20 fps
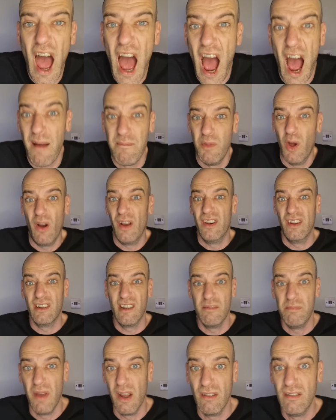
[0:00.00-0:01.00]
I'm not in a
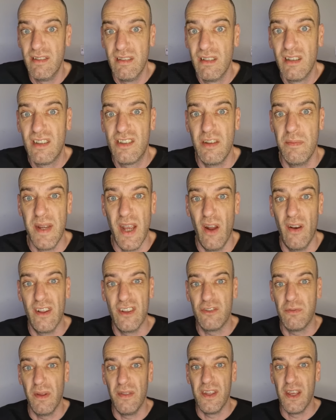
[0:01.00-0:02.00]
good mood, to be
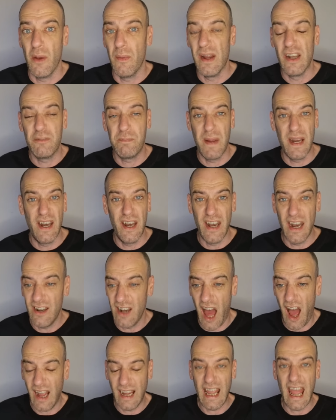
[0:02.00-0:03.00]
honest with you. It's been
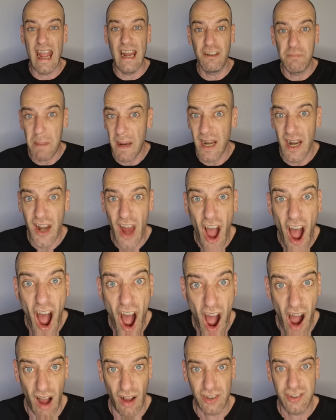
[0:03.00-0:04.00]
an
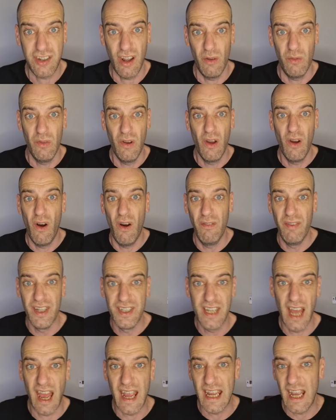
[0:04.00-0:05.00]
arsehole of a
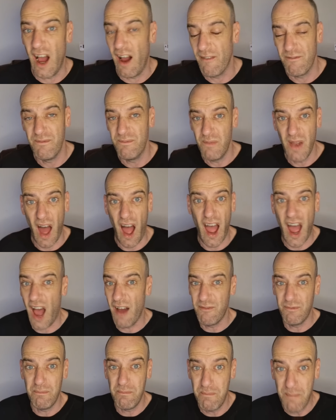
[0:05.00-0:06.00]
day.
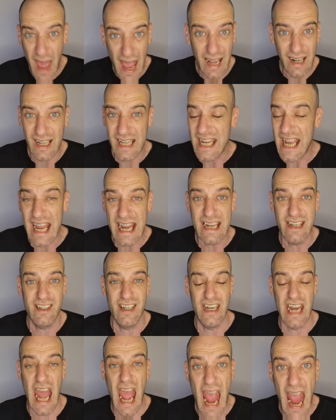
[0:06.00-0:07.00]
I've barely
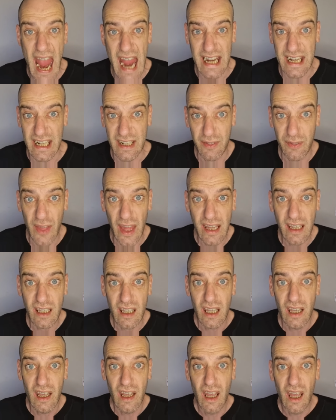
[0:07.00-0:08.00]
eaten anything,
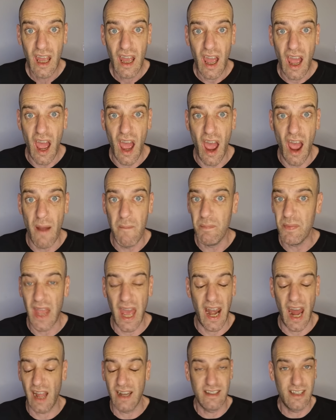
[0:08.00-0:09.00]
and
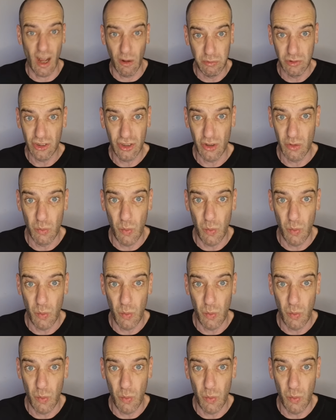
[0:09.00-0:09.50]
I don't do